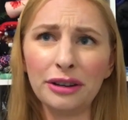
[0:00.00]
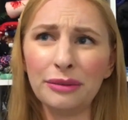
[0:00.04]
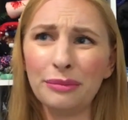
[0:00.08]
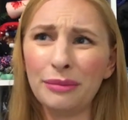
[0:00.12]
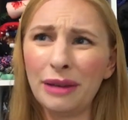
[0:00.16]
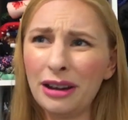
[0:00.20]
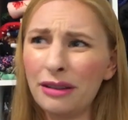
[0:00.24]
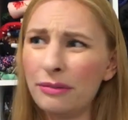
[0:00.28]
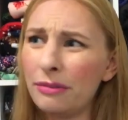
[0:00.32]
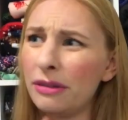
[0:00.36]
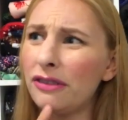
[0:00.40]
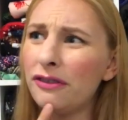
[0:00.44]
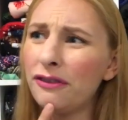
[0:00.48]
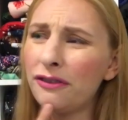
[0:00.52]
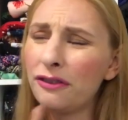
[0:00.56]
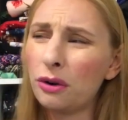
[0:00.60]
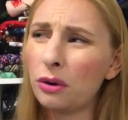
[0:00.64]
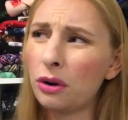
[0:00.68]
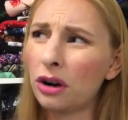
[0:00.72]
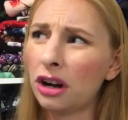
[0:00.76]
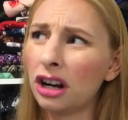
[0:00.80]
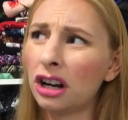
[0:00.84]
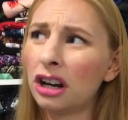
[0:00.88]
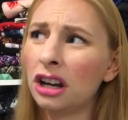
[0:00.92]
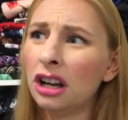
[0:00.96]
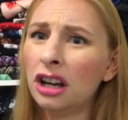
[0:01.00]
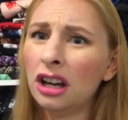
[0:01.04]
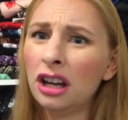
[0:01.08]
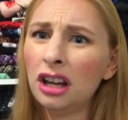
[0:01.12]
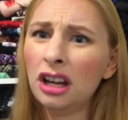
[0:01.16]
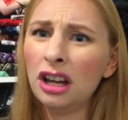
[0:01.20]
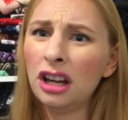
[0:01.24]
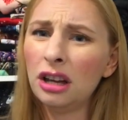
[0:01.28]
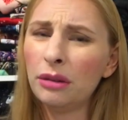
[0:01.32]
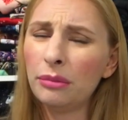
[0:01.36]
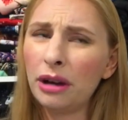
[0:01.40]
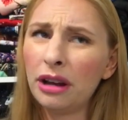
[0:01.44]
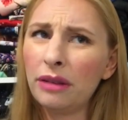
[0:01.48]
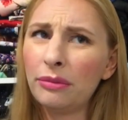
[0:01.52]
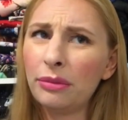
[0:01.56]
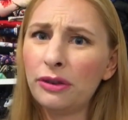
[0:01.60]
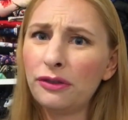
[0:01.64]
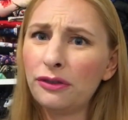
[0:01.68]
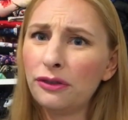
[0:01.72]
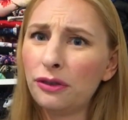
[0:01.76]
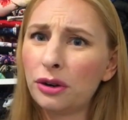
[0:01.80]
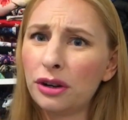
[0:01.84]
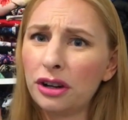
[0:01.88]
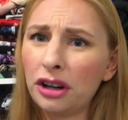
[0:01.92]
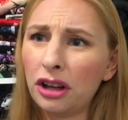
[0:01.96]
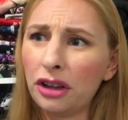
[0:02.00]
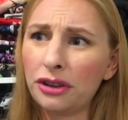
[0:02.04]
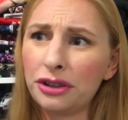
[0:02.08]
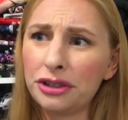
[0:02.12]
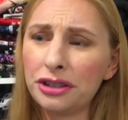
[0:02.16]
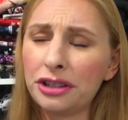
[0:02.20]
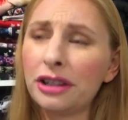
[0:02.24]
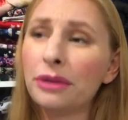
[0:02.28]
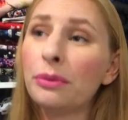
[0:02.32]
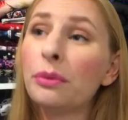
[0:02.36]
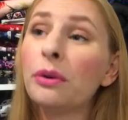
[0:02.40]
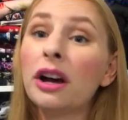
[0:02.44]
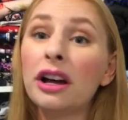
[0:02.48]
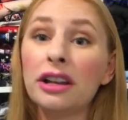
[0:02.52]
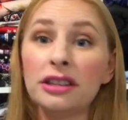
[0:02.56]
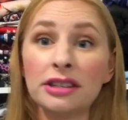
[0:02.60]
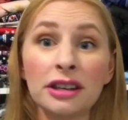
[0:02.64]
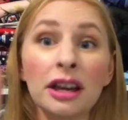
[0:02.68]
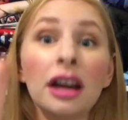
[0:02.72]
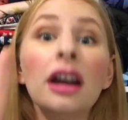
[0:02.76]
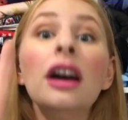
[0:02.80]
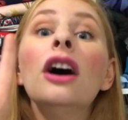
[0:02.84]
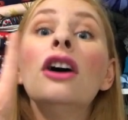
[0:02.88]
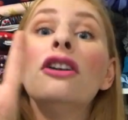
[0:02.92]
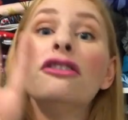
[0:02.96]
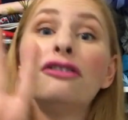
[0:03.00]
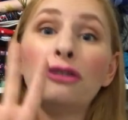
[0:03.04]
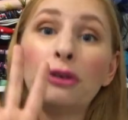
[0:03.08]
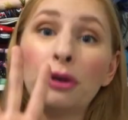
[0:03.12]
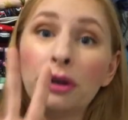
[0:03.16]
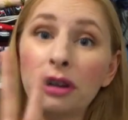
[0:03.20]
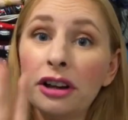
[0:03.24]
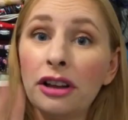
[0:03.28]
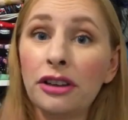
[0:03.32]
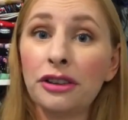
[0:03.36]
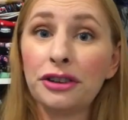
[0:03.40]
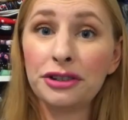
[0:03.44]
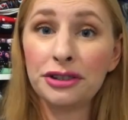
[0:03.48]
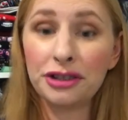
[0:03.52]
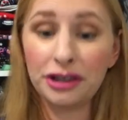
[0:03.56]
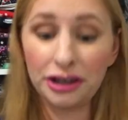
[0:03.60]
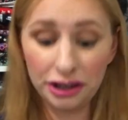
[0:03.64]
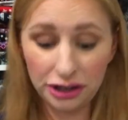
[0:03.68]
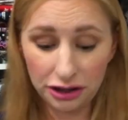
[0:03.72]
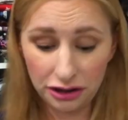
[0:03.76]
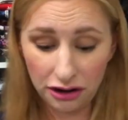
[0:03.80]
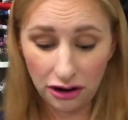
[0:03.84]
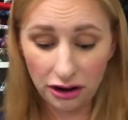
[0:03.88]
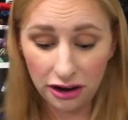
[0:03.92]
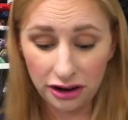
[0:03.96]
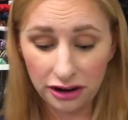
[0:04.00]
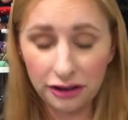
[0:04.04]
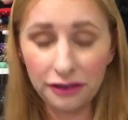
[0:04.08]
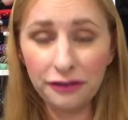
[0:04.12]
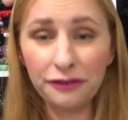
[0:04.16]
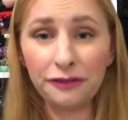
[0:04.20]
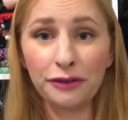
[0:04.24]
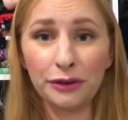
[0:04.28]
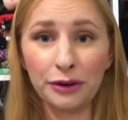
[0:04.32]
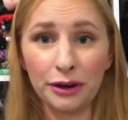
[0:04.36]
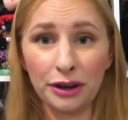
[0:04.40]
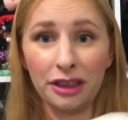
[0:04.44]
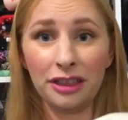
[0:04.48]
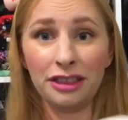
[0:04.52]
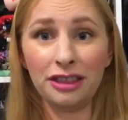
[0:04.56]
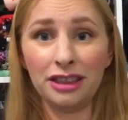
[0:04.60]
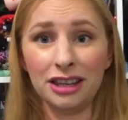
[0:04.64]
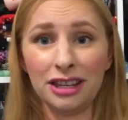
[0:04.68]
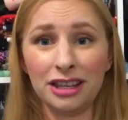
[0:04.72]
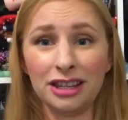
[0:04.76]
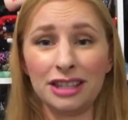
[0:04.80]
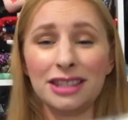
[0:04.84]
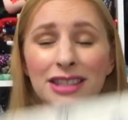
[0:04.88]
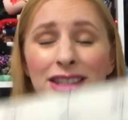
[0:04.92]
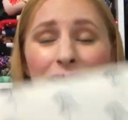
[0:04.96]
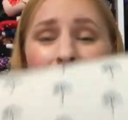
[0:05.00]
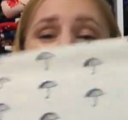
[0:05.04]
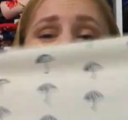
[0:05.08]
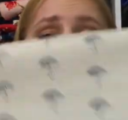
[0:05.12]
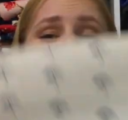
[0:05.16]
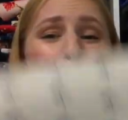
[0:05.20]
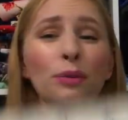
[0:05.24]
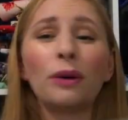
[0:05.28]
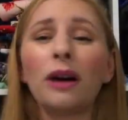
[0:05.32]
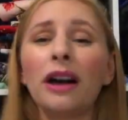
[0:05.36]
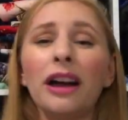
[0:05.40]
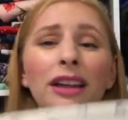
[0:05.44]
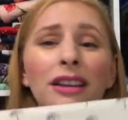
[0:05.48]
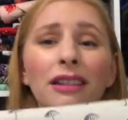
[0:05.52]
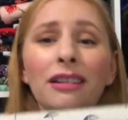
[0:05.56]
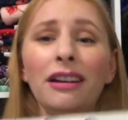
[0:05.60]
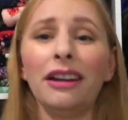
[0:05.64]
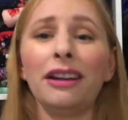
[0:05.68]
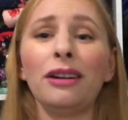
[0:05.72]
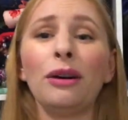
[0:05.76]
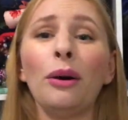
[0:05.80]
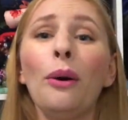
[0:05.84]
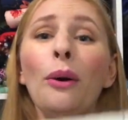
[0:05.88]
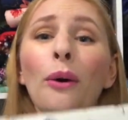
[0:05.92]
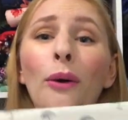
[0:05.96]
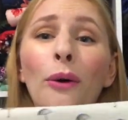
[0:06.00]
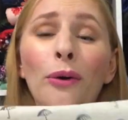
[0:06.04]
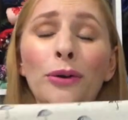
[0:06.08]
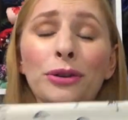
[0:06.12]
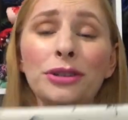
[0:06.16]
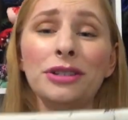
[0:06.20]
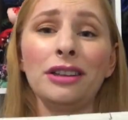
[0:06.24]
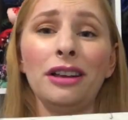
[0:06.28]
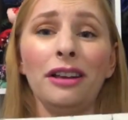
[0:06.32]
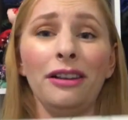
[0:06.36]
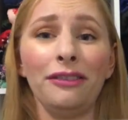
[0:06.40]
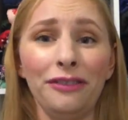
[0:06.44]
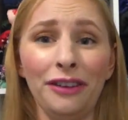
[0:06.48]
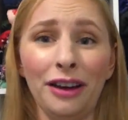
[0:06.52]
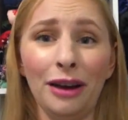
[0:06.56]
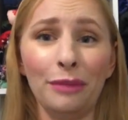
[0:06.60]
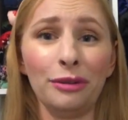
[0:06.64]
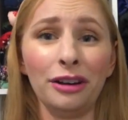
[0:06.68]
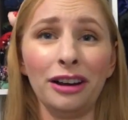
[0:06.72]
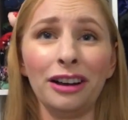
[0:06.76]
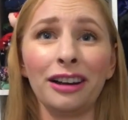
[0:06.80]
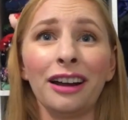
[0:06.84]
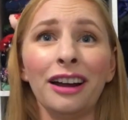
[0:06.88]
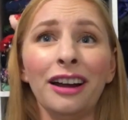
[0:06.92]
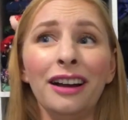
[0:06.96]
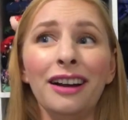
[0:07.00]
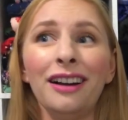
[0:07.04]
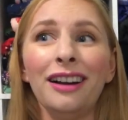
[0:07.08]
It might have been $4. It might have been $4. It was $4 a yard for this. This is why I like wholesale fabric.